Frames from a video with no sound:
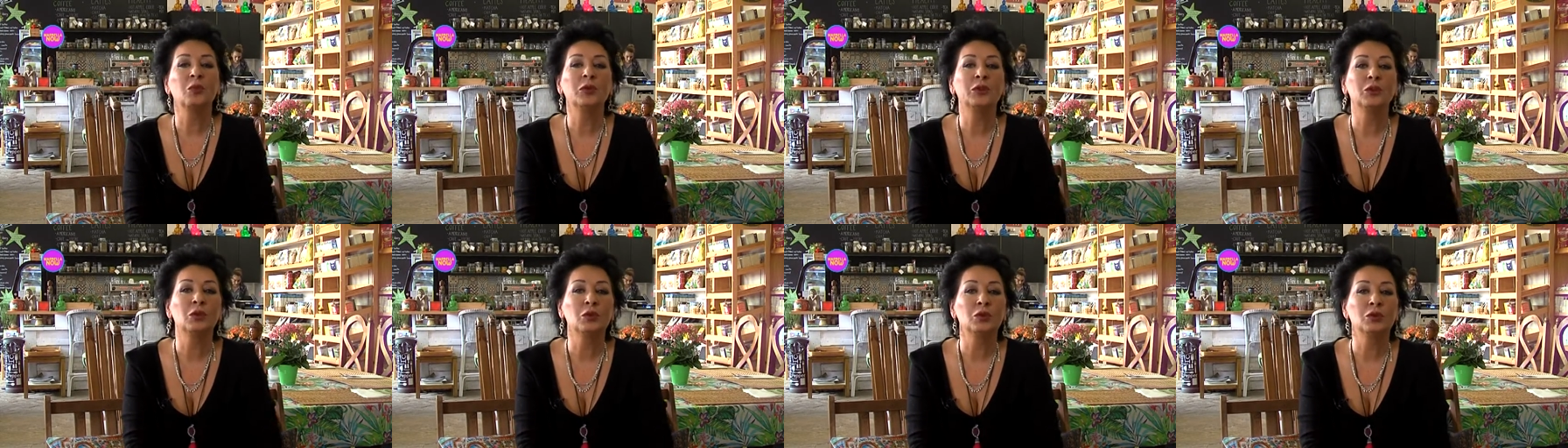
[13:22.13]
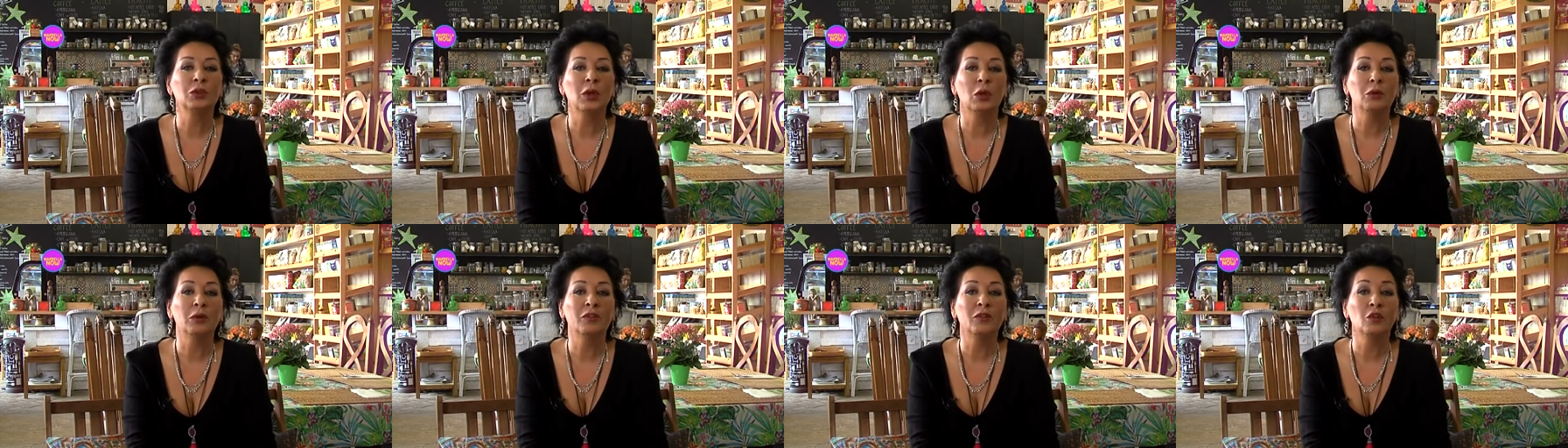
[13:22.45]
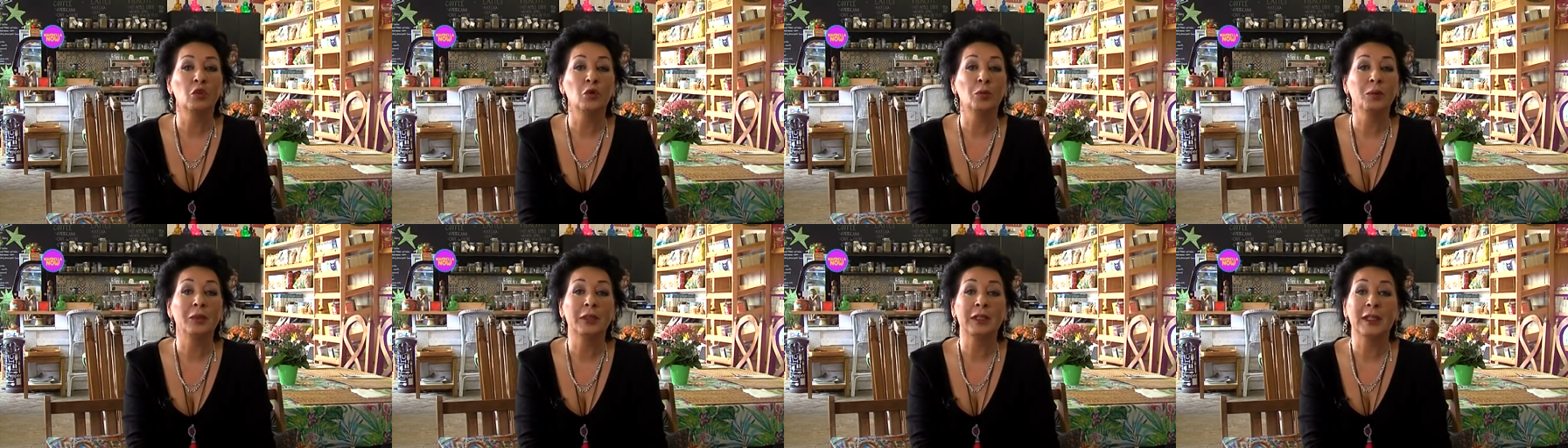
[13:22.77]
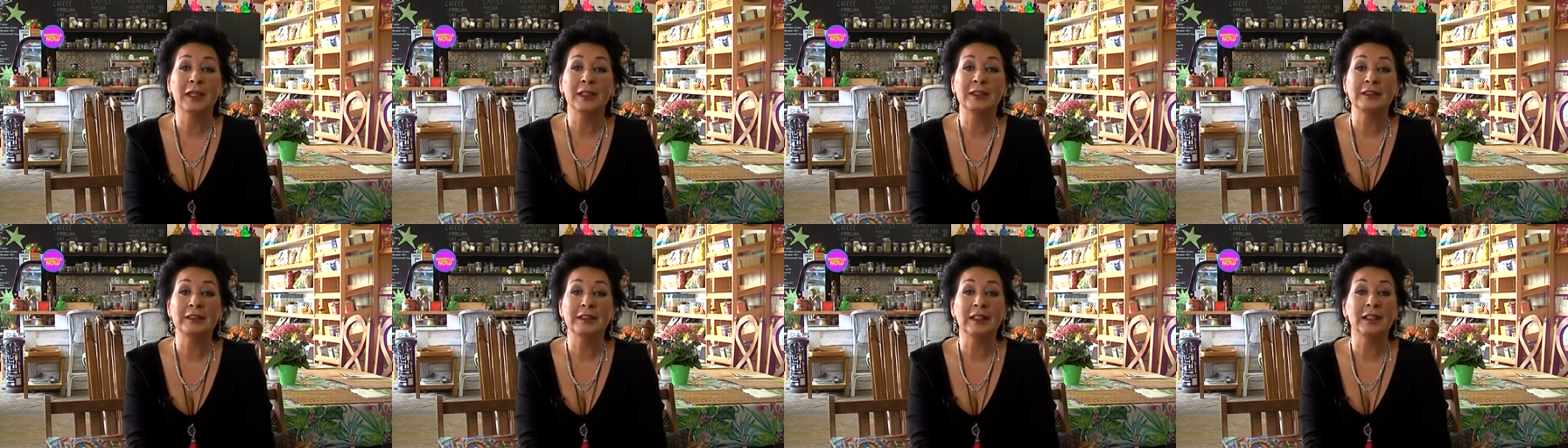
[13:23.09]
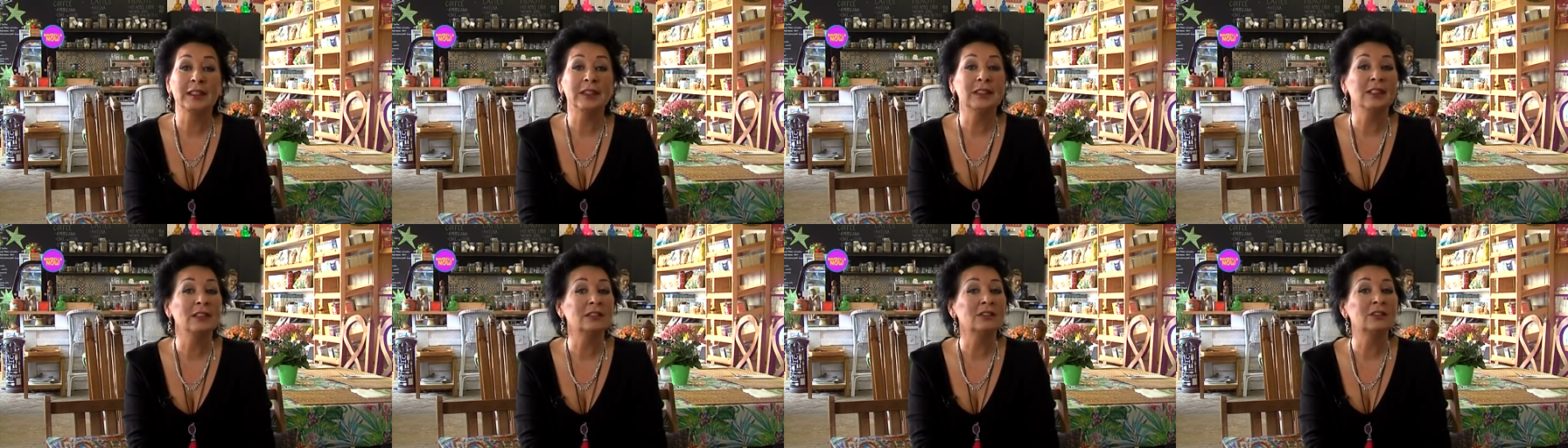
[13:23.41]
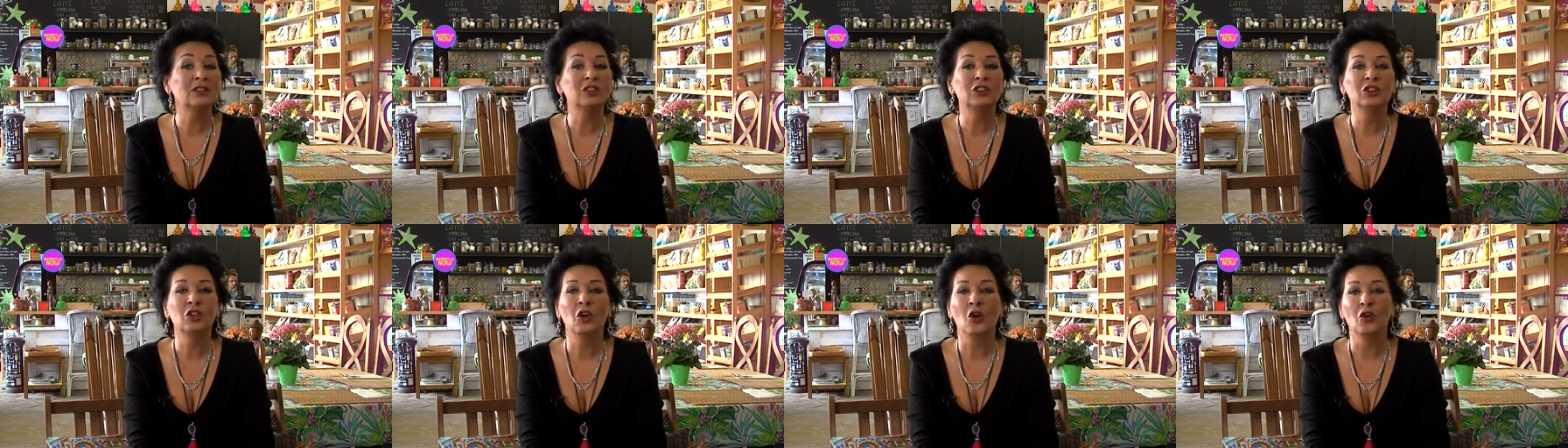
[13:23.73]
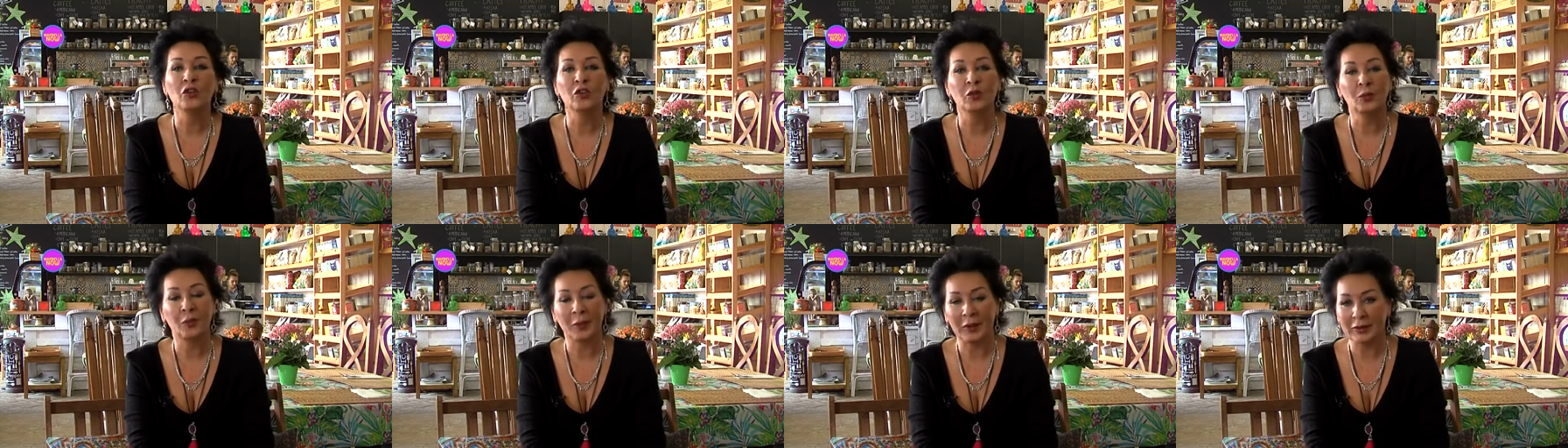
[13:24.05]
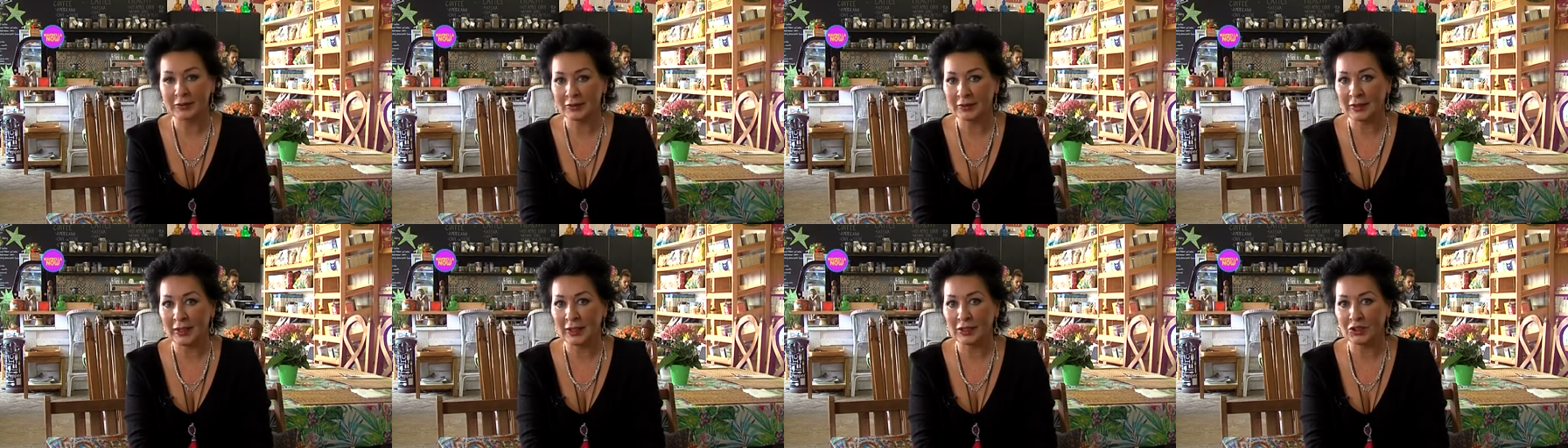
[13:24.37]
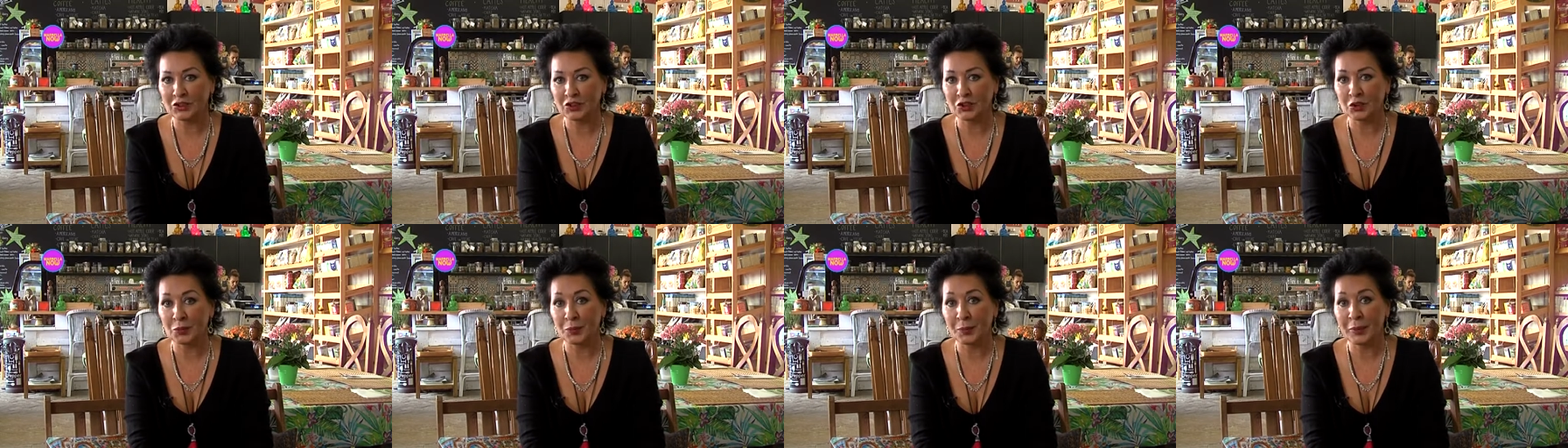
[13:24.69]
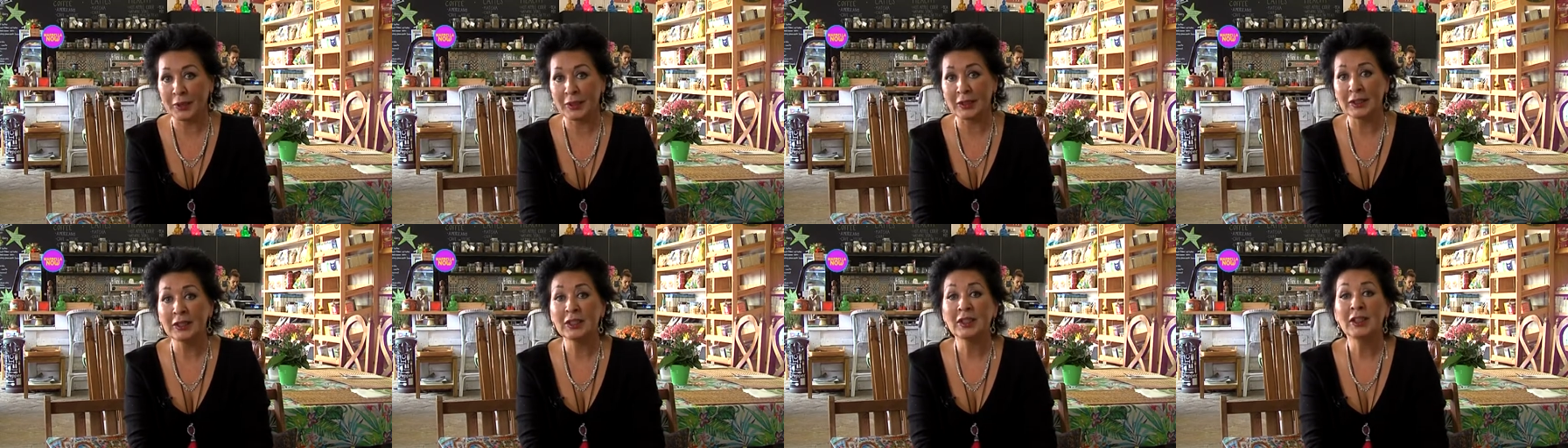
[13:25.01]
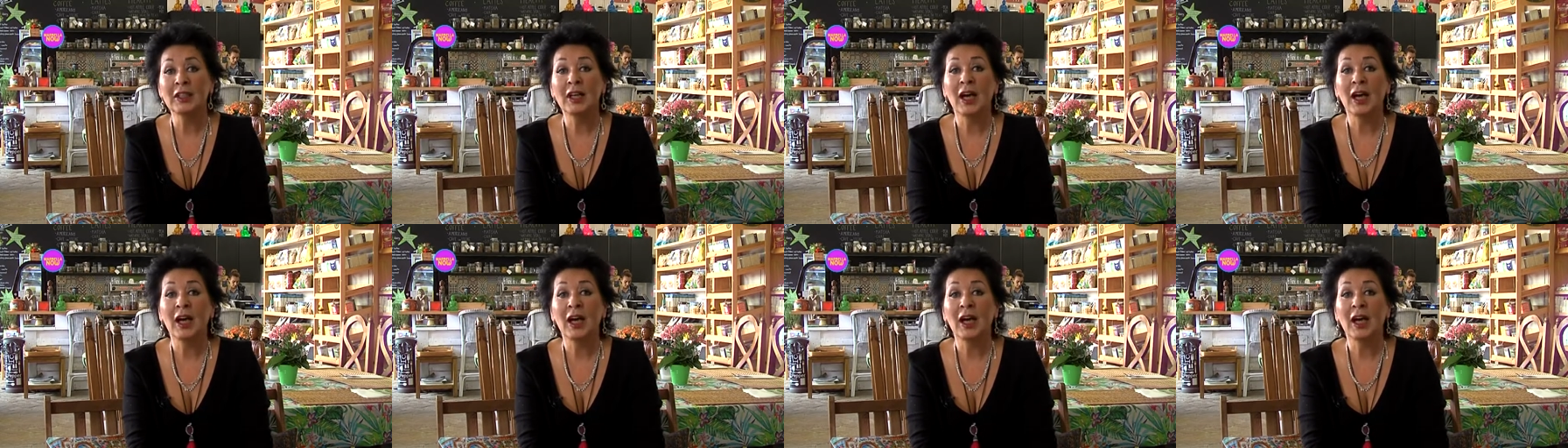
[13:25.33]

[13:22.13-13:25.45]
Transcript: We all know, we've all been 18, it's not the best age to be,